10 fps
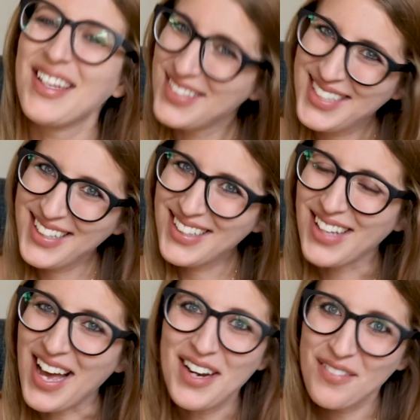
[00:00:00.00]
I've seen
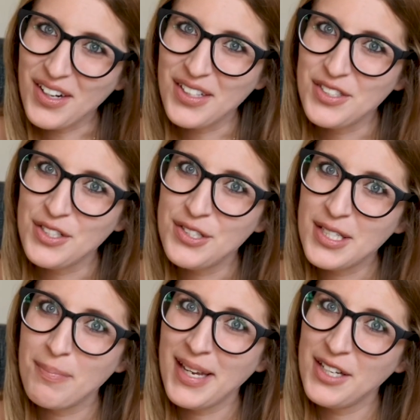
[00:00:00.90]
a lot of artists
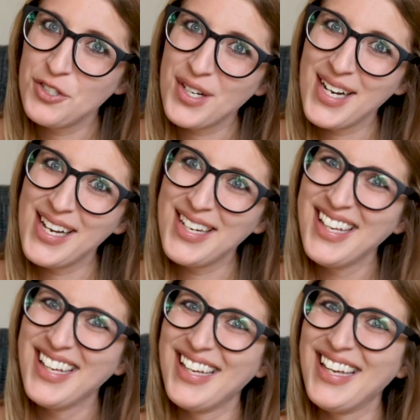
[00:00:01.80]
using
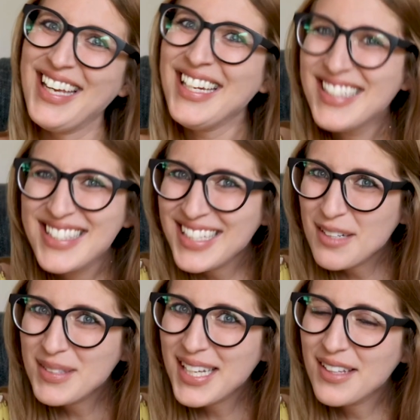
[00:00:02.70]
Patreon, and it
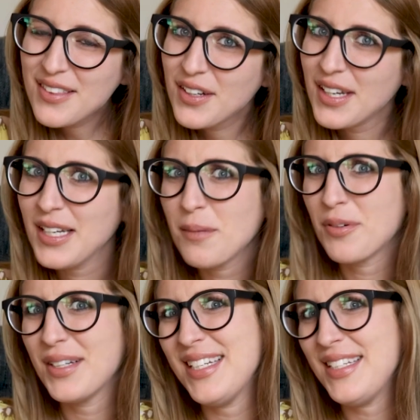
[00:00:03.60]
seems like they're getting
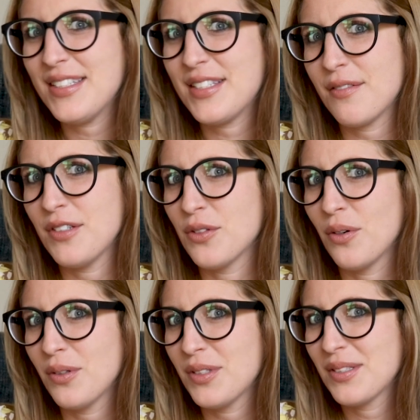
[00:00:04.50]
pretty decent
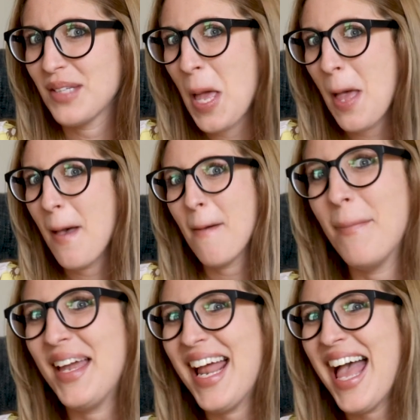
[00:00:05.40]
results.
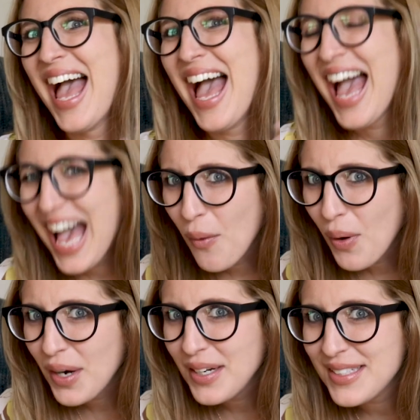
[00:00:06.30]
But how
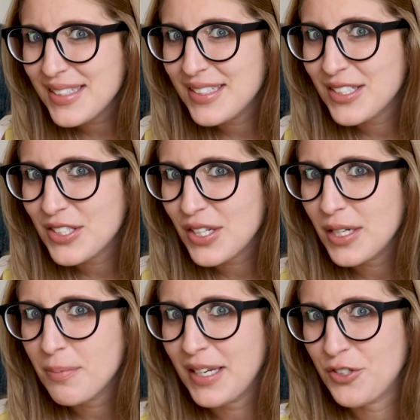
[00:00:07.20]
hard is it to
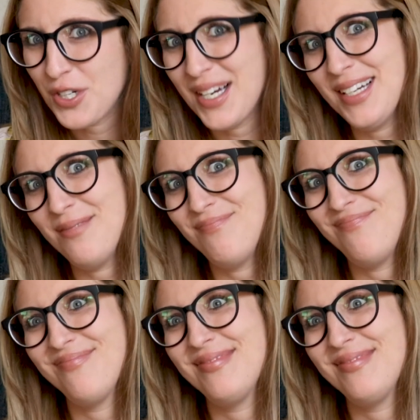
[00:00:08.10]
start a Patreon?